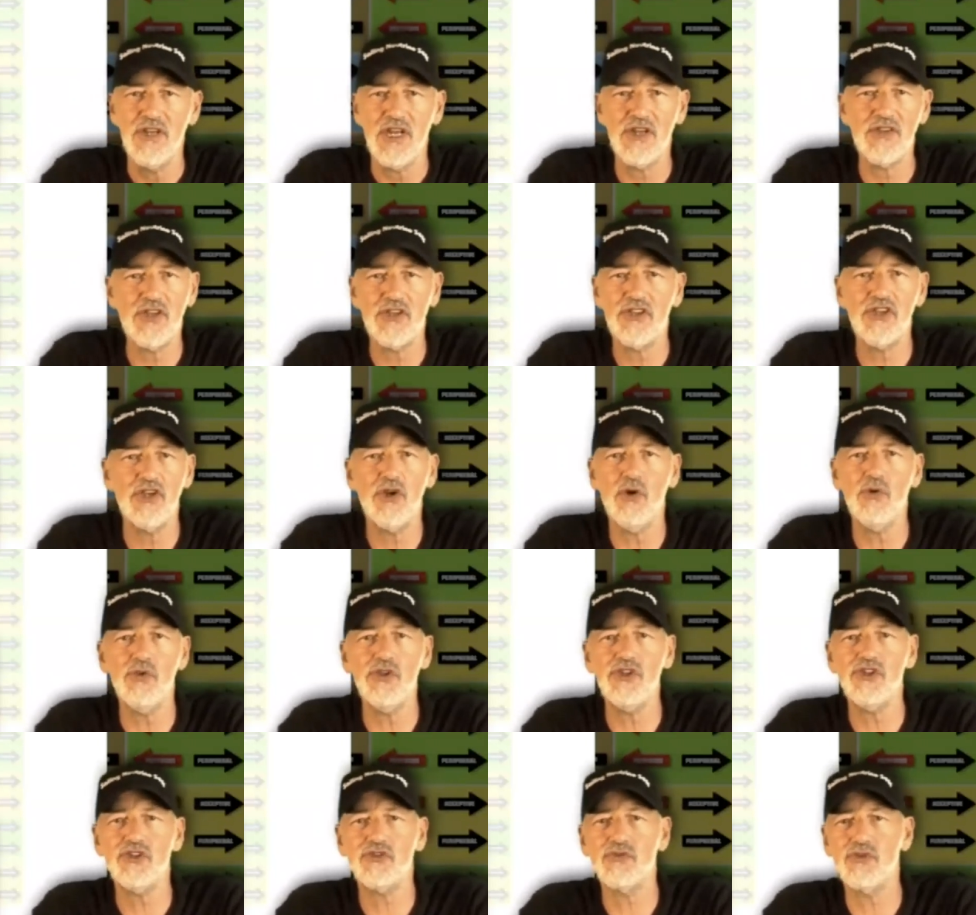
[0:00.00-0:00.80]
and that the
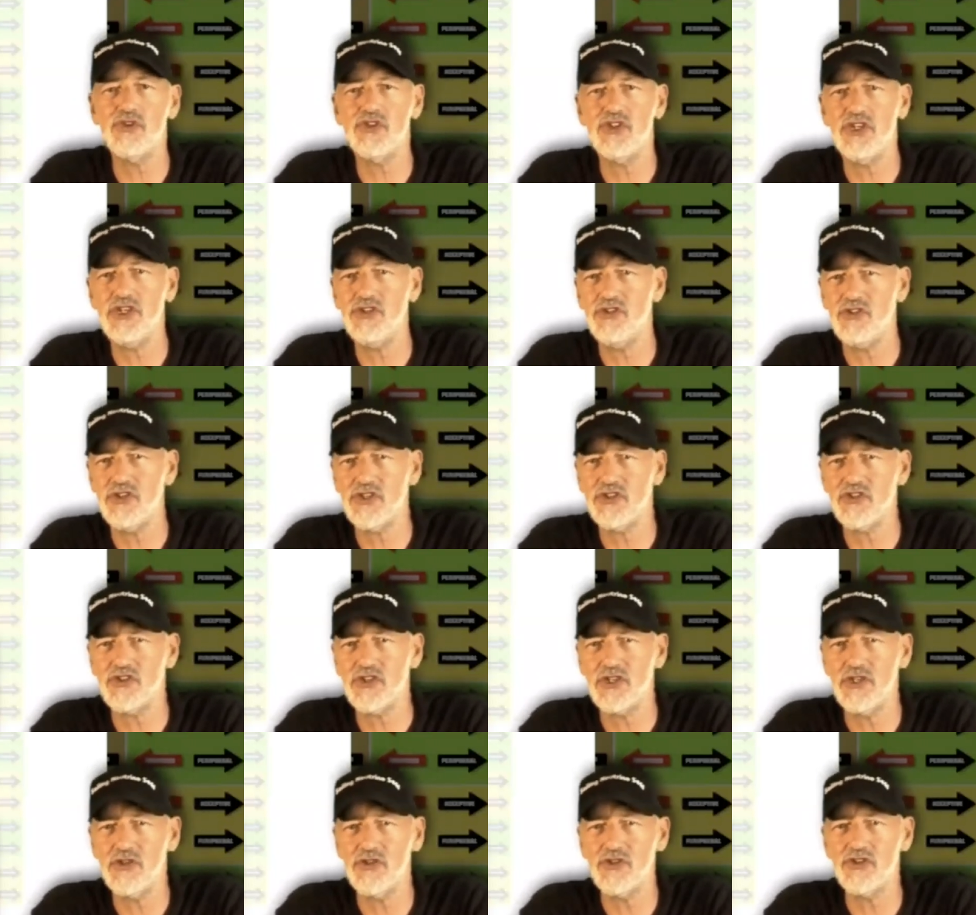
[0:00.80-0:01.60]
only strategic
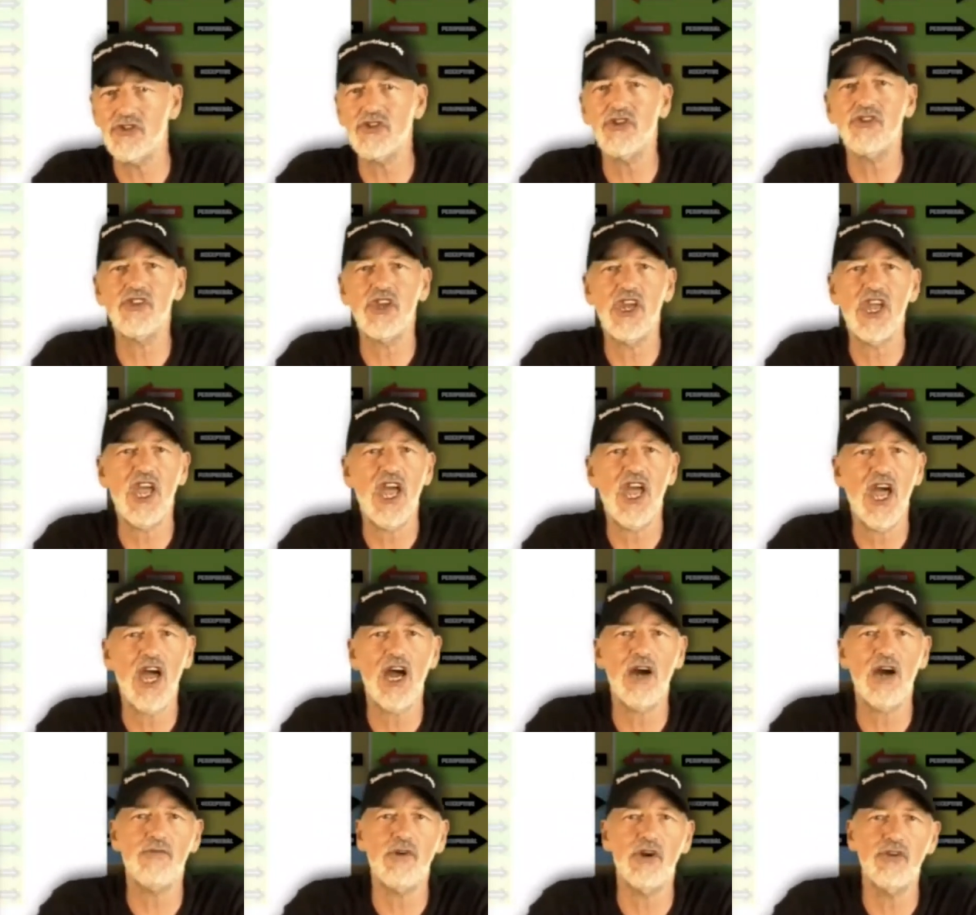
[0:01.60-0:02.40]
skills that they
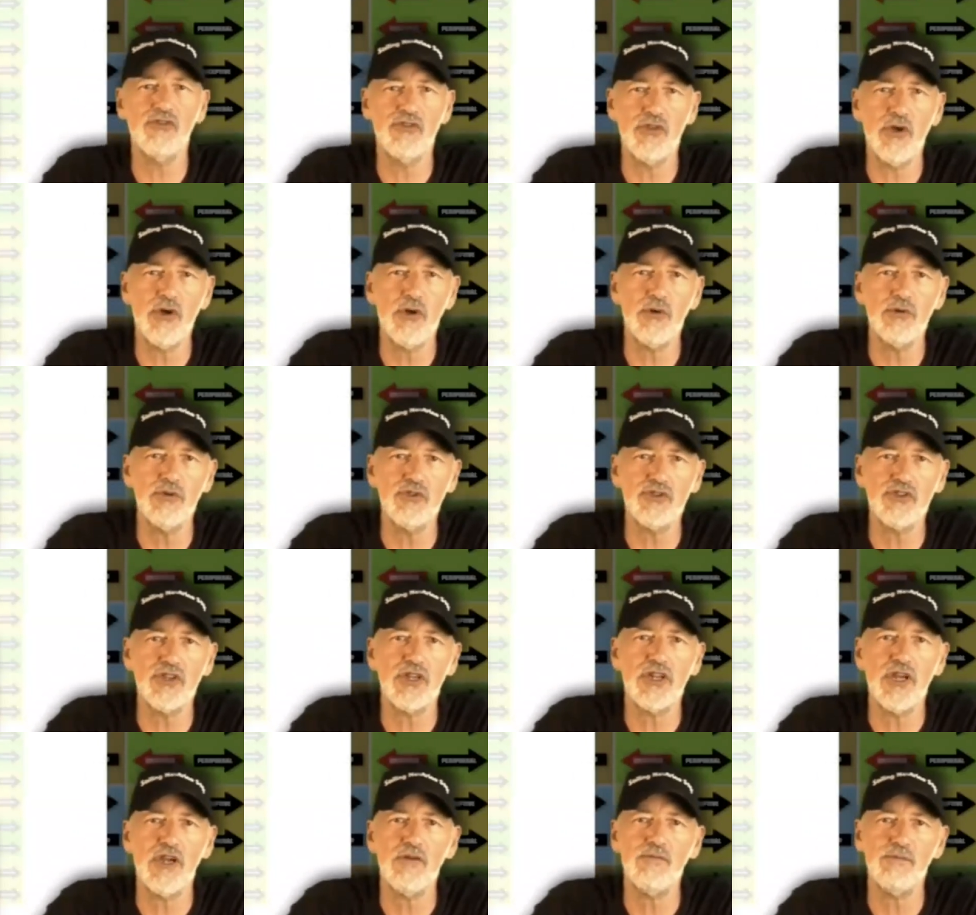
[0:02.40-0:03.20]
have are those
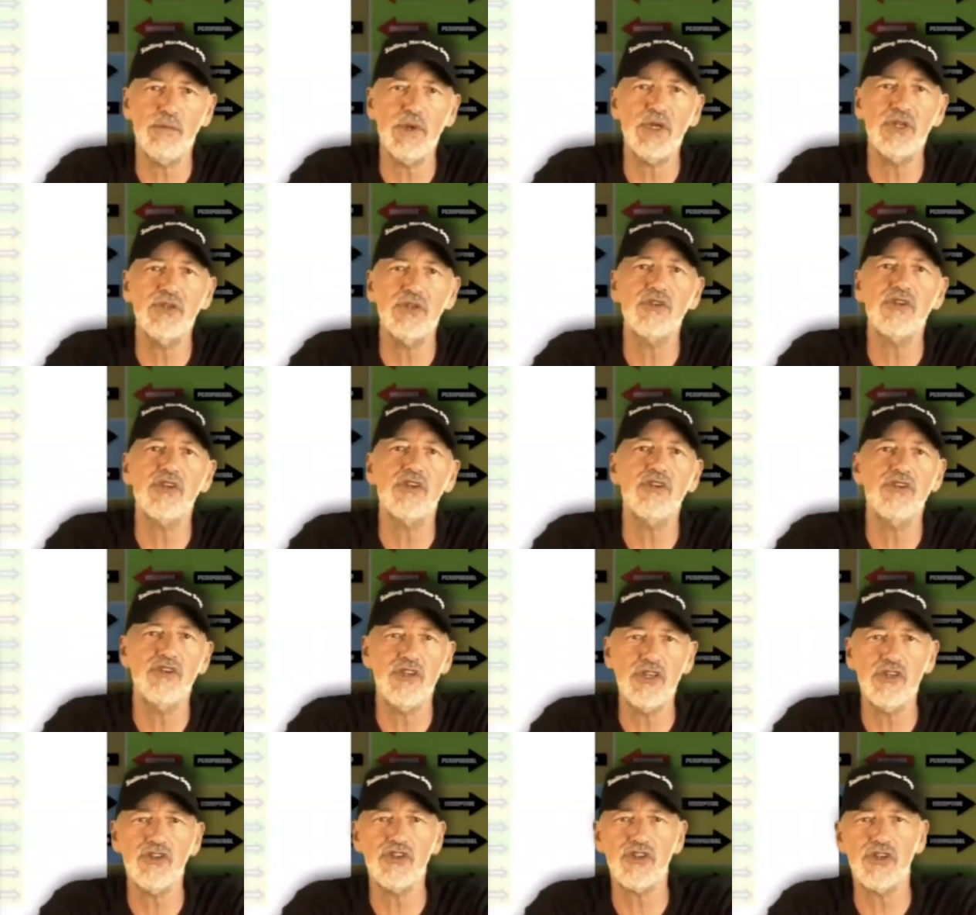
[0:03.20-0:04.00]
that have been
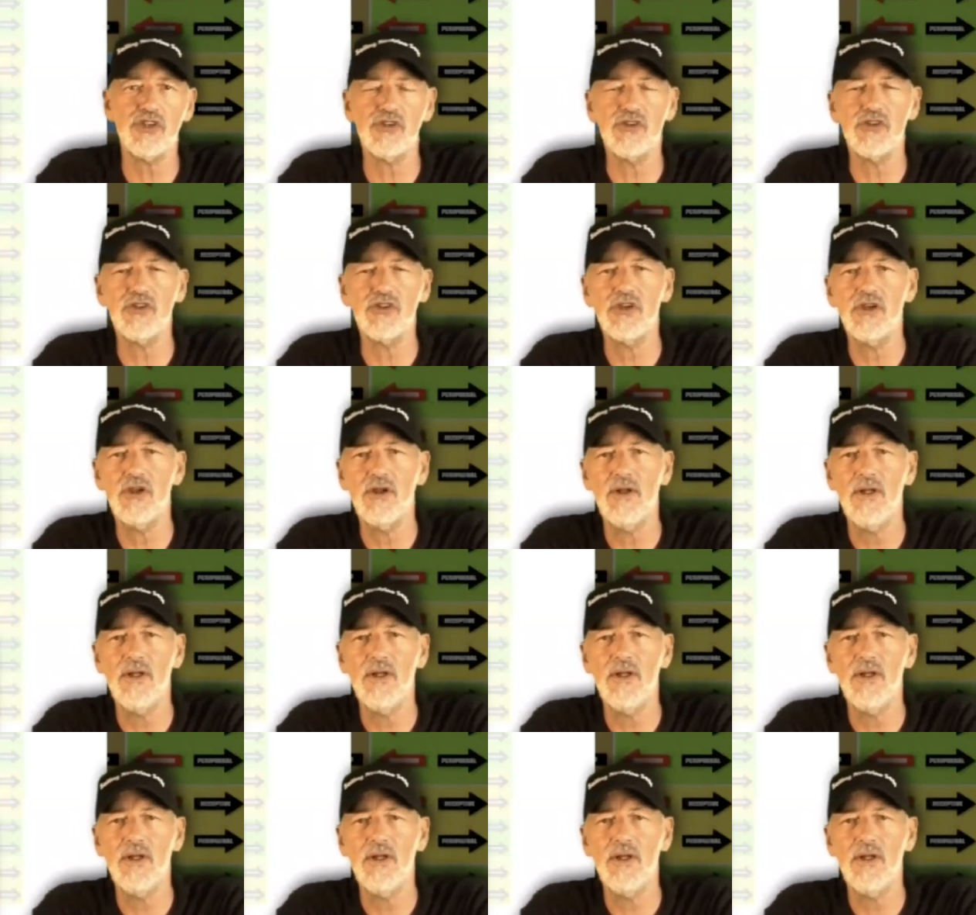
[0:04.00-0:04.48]
conditioned.